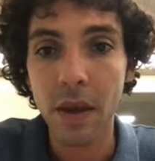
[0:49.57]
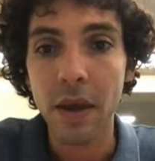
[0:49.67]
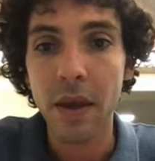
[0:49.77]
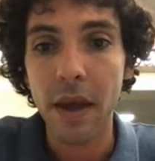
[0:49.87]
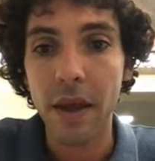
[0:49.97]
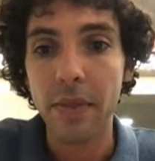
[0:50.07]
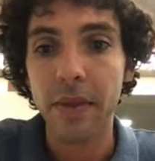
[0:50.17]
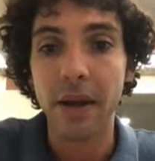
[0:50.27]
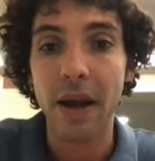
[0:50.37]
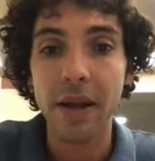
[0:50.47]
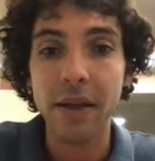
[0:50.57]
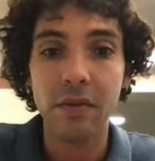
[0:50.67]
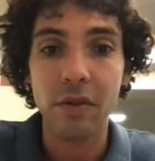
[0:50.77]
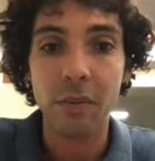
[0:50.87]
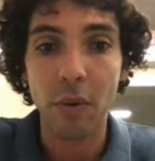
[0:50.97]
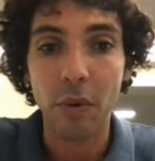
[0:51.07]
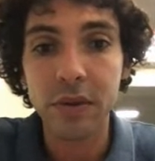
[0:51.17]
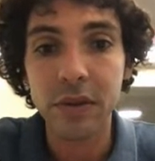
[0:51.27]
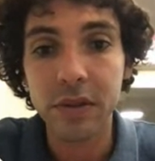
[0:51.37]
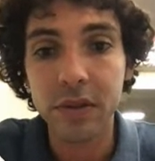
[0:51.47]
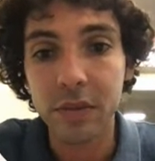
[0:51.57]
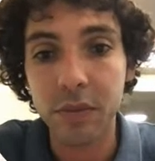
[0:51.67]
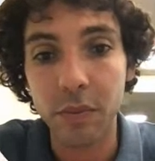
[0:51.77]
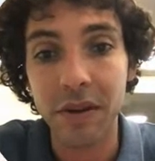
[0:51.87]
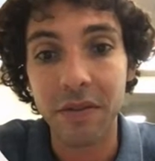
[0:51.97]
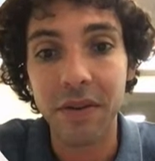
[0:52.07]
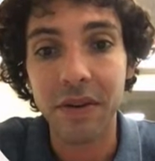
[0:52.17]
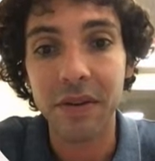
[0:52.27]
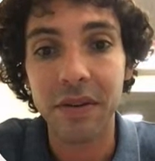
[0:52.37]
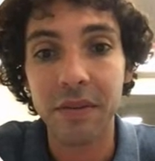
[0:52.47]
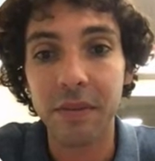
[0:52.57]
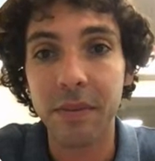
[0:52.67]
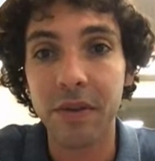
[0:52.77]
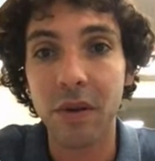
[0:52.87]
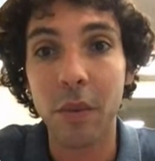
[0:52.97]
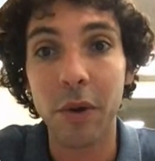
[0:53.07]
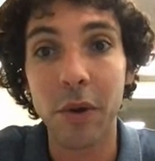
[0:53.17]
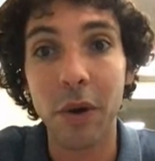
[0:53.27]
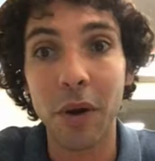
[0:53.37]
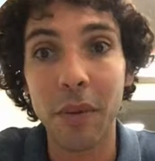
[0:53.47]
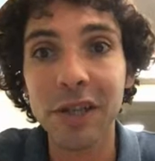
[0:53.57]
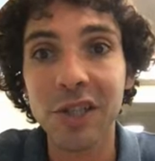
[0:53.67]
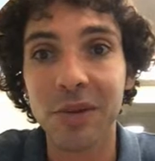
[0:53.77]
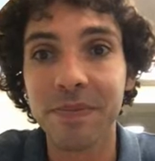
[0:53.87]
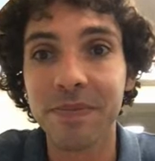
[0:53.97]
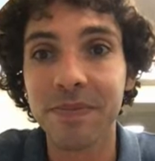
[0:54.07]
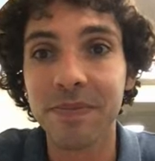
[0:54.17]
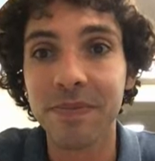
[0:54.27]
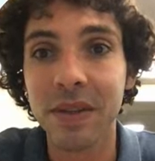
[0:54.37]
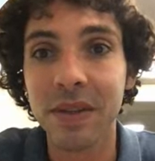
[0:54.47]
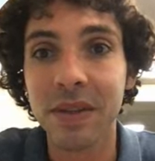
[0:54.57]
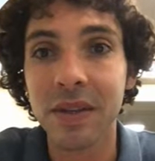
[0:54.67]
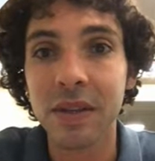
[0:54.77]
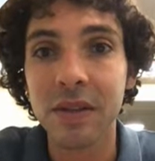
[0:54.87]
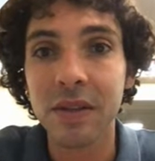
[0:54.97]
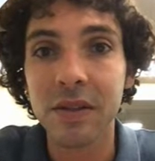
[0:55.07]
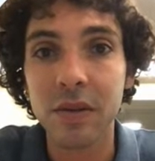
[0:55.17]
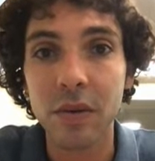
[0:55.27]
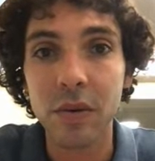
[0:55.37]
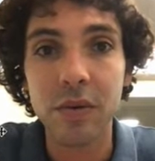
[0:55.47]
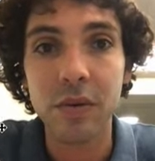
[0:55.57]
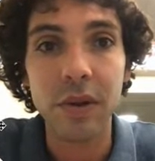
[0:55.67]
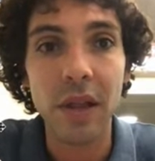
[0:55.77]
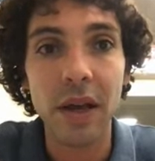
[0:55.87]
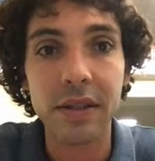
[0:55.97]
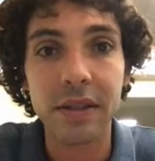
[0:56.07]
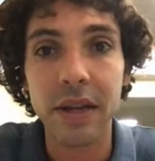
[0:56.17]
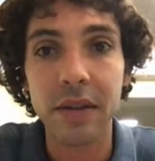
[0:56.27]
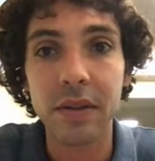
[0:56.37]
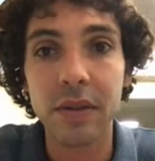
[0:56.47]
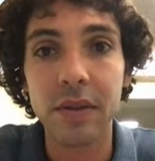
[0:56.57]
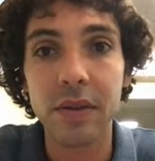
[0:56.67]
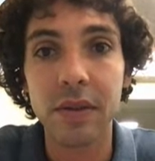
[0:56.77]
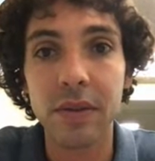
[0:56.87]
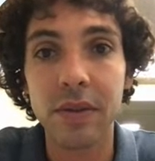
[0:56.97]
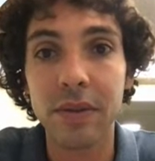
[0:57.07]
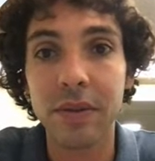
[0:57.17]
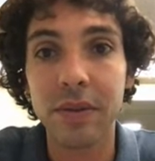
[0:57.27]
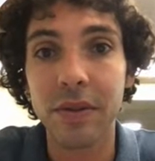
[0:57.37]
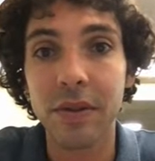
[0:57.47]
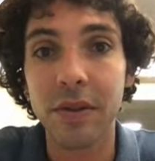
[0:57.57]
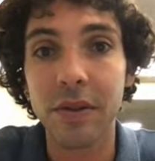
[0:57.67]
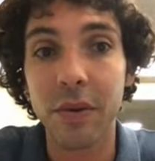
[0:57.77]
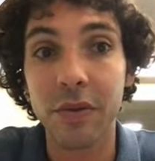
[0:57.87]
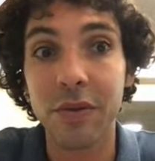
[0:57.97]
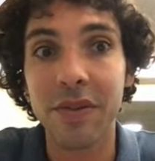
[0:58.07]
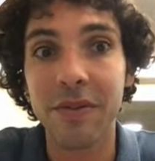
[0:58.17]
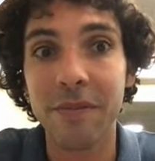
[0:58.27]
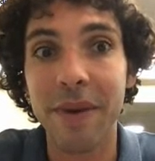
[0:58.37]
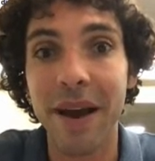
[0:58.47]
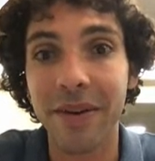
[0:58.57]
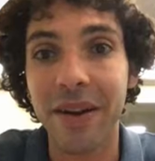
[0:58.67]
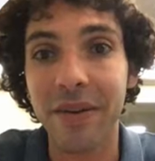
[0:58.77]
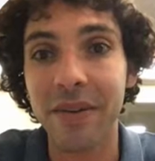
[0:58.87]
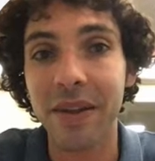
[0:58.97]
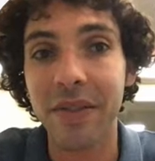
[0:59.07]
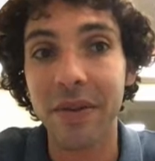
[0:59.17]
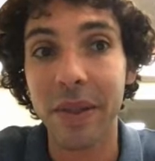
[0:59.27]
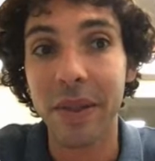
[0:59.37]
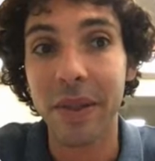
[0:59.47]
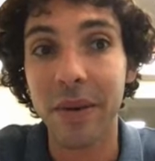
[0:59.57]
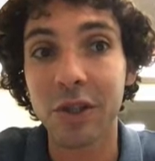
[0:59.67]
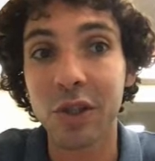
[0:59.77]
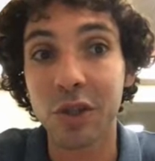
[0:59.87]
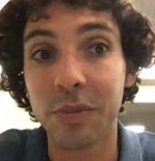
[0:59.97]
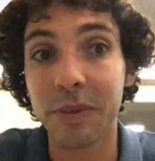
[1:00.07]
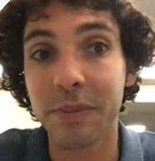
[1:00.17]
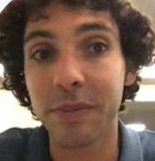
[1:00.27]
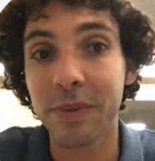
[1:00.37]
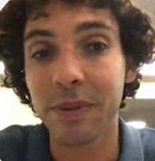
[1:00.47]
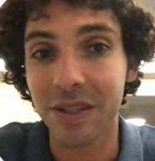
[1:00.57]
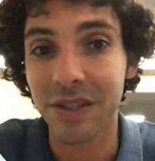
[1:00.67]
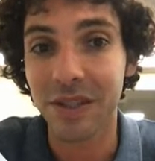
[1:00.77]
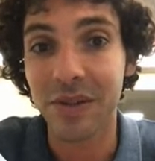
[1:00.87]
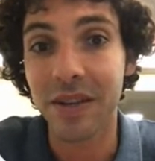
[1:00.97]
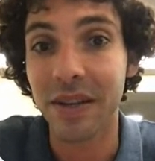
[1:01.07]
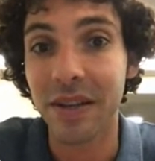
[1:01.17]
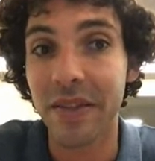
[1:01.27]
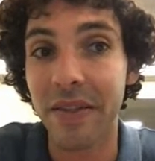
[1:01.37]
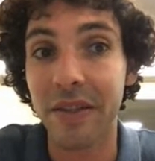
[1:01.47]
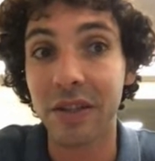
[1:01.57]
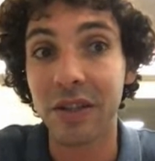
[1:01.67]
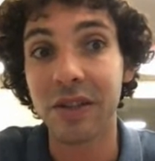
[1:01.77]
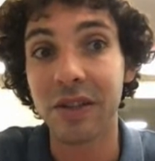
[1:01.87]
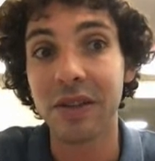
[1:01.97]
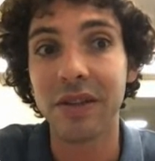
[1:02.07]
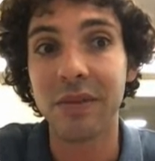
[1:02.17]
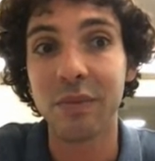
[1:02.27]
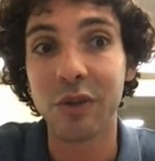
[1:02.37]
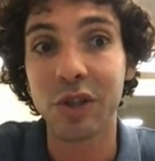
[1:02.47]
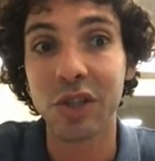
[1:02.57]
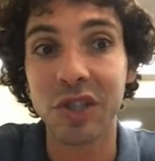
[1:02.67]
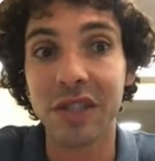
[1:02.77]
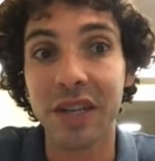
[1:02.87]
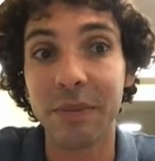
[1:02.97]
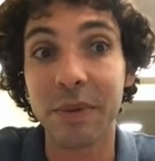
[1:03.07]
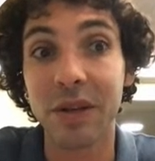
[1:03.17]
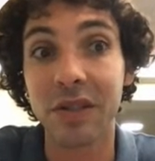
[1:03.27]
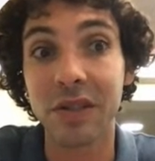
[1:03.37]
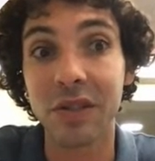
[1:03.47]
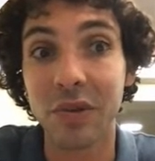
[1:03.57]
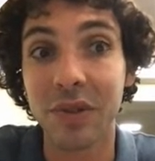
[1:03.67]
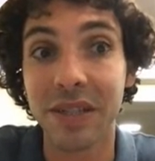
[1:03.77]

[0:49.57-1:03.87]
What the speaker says: And the kinds of supports will be different based on what you want to measure. So to realize that, students' background and their language should be considered, and we shouldn't just say because a student